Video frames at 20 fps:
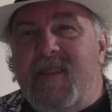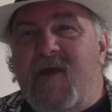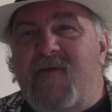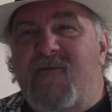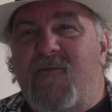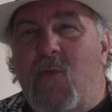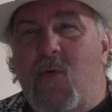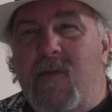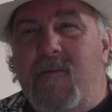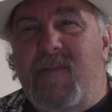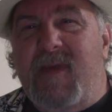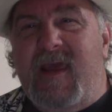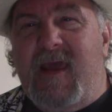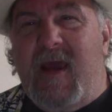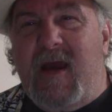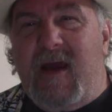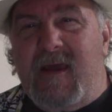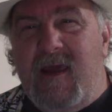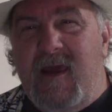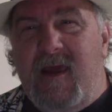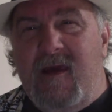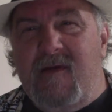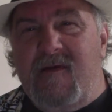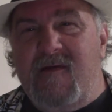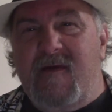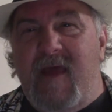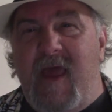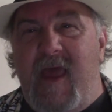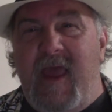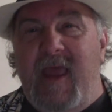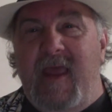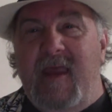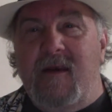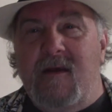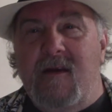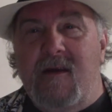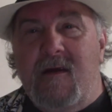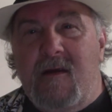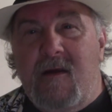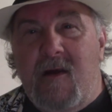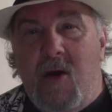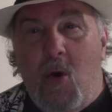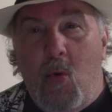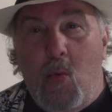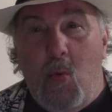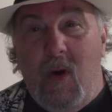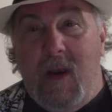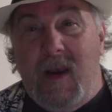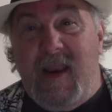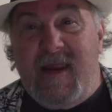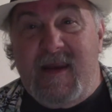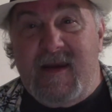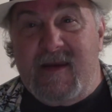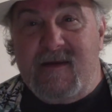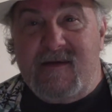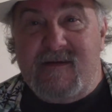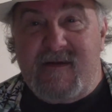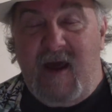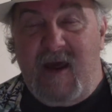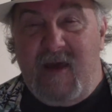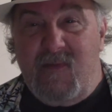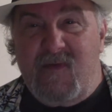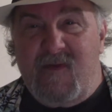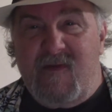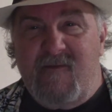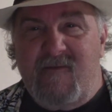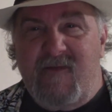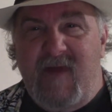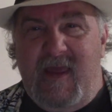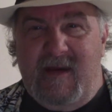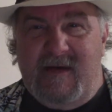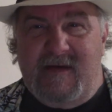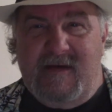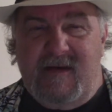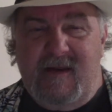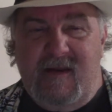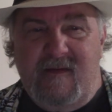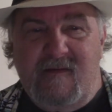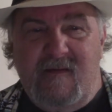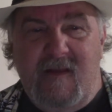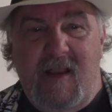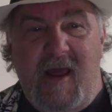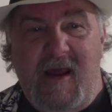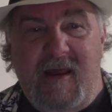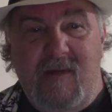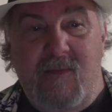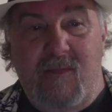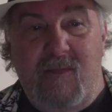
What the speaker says: for BIAs and related types of entities like